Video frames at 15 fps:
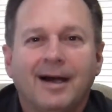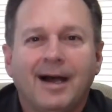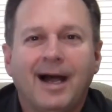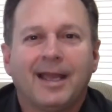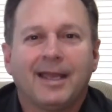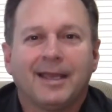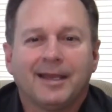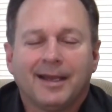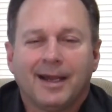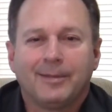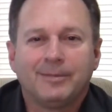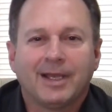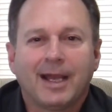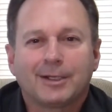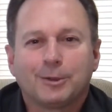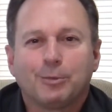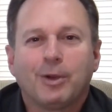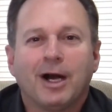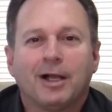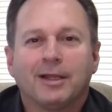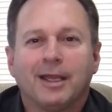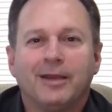Hi, I'm Dr.
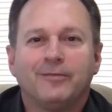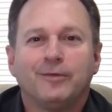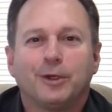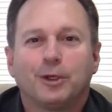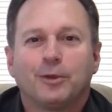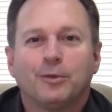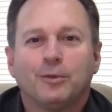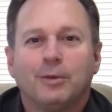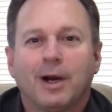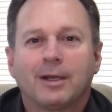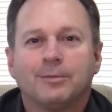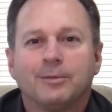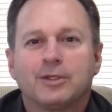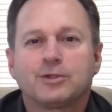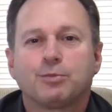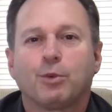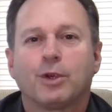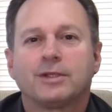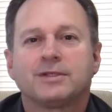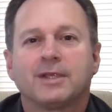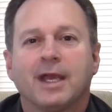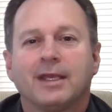Paul Haefner. Welcome to
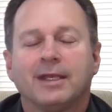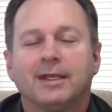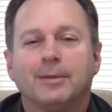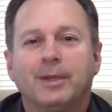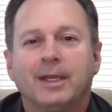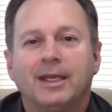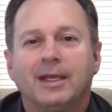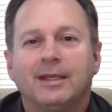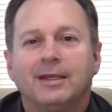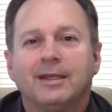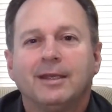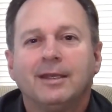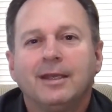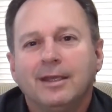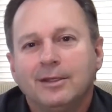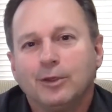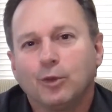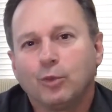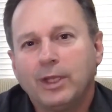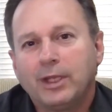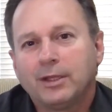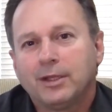Sport Psych in a Minute, your
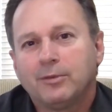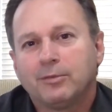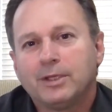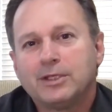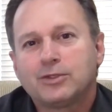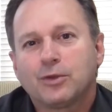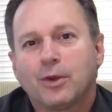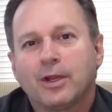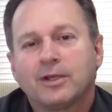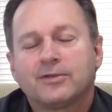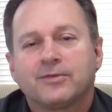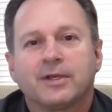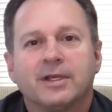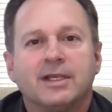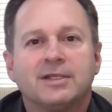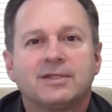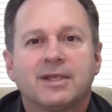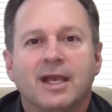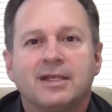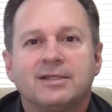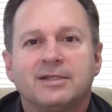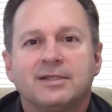weekly resource for
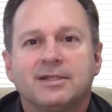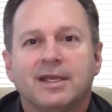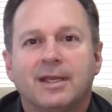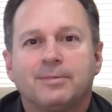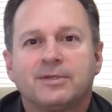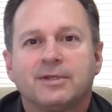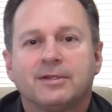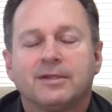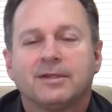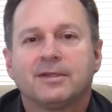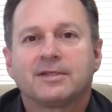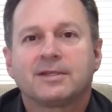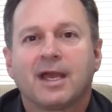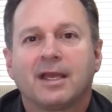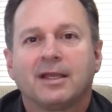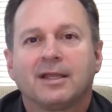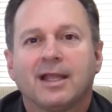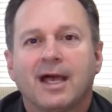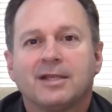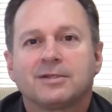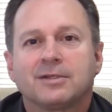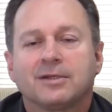insights and tips into the
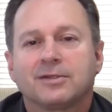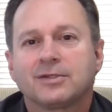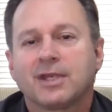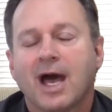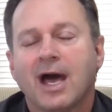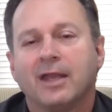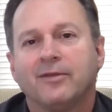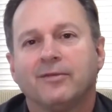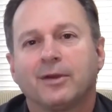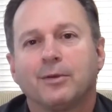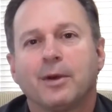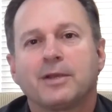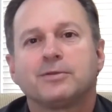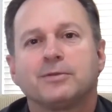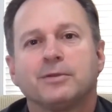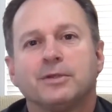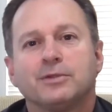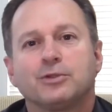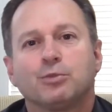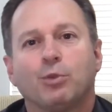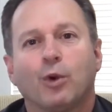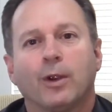psychological side of equestrian
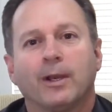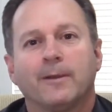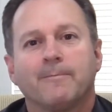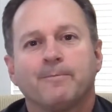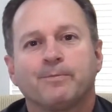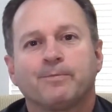sport.